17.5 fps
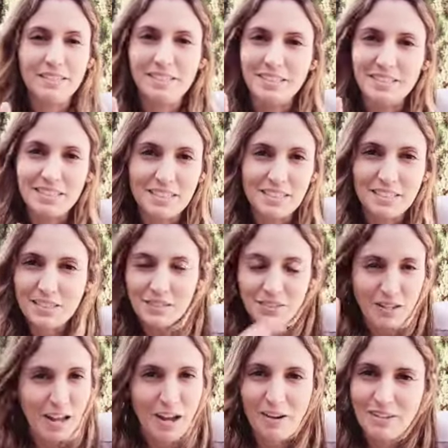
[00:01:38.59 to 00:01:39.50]
this is
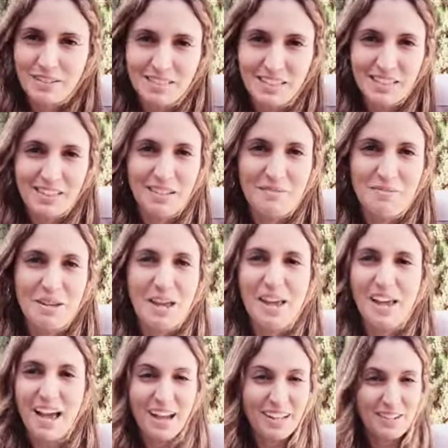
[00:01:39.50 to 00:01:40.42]
how it's gonna
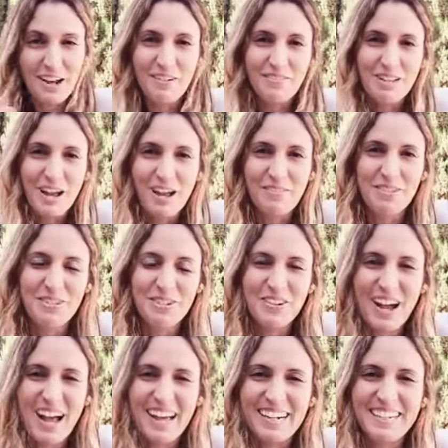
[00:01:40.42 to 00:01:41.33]
be, I don't have time
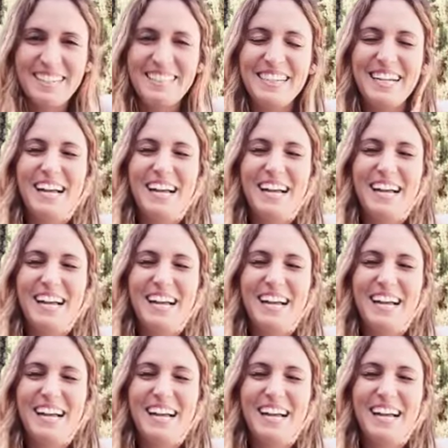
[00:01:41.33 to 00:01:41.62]
to edit.